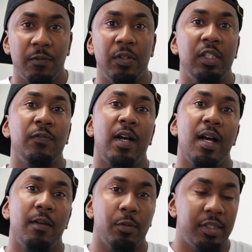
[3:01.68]
to
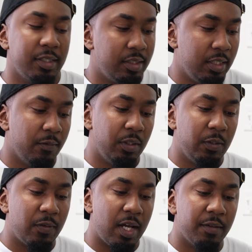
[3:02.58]
55 or 16 to
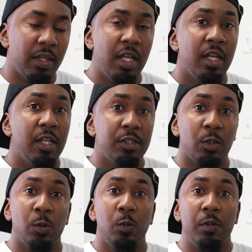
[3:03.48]
55.
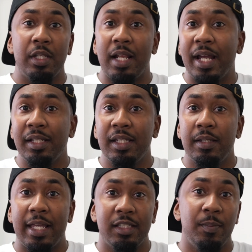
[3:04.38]
So the 90
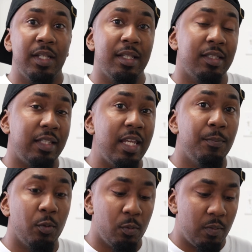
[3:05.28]
has been a
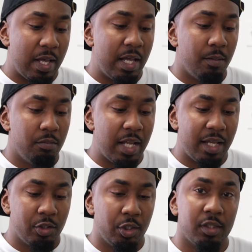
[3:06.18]
staple,
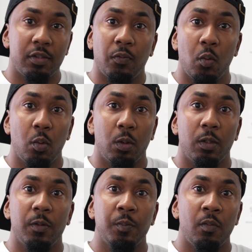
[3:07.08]
not just
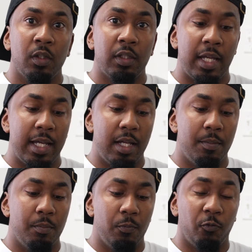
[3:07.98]
for
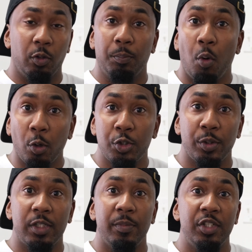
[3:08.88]

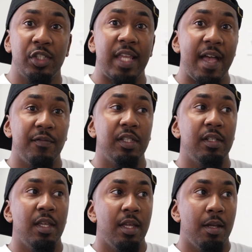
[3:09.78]
portraits, but just having
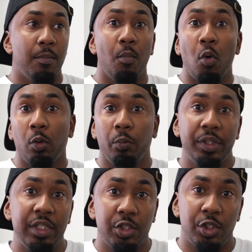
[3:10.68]
more
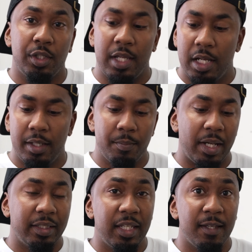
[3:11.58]
reach in
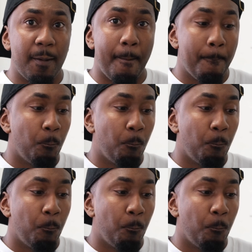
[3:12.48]
my kit.